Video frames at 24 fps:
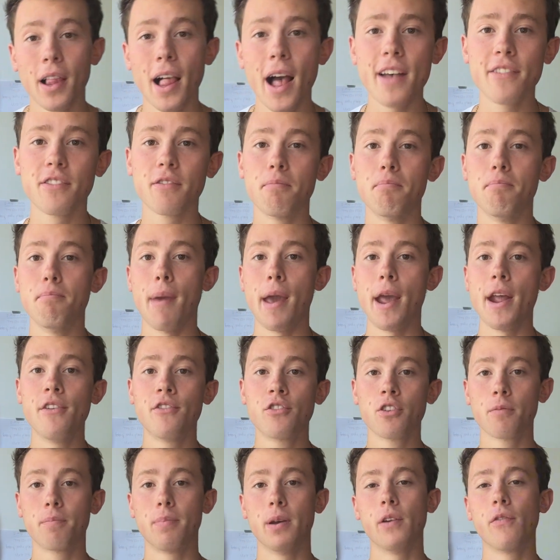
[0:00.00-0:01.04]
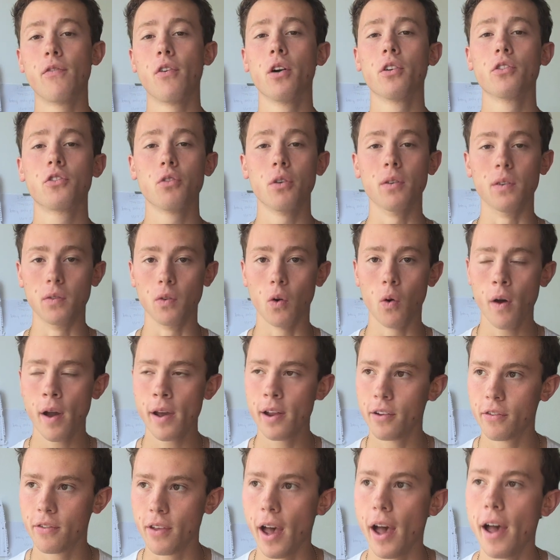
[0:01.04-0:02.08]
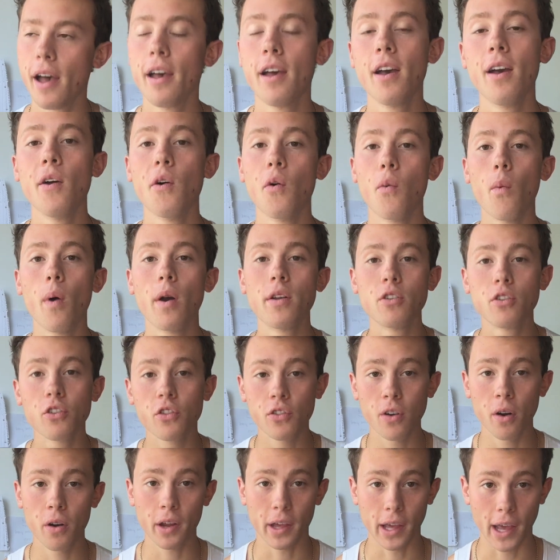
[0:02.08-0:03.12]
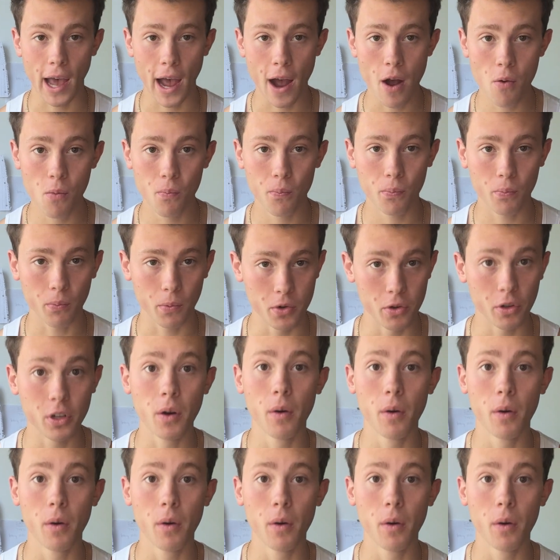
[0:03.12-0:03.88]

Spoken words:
the last major pitfall to avoid is that when you're starting out, when